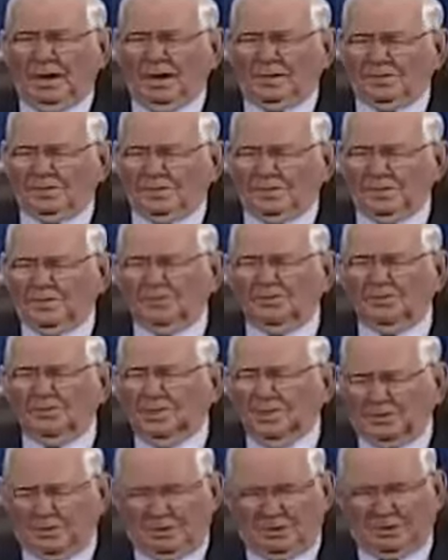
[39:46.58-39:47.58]
As it is
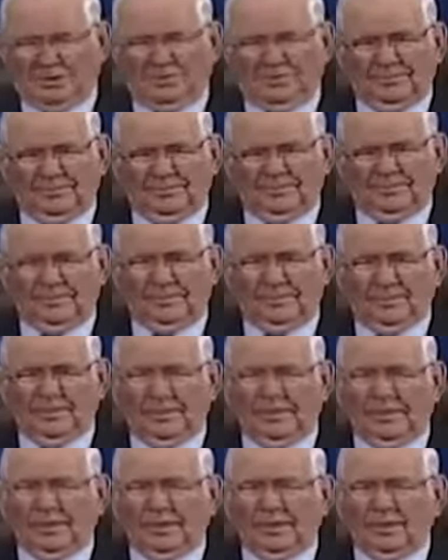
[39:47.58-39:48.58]
written
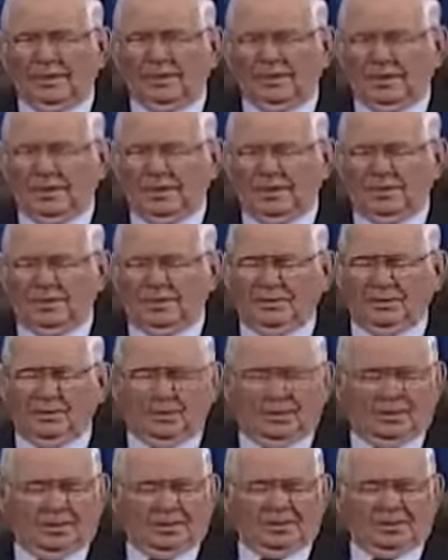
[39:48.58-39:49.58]

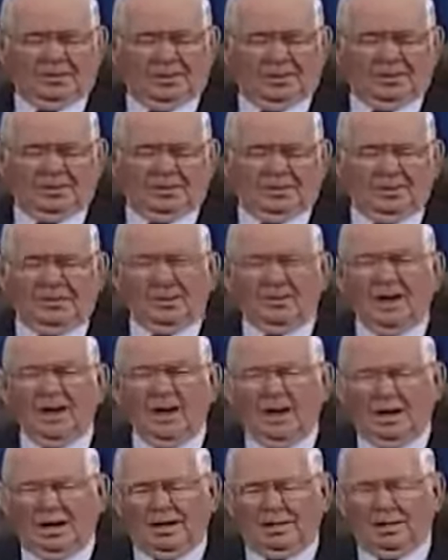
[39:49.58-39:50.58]
in that
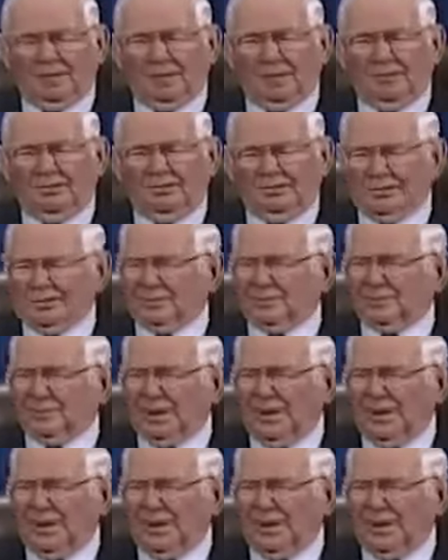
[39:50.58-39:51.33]
God gives us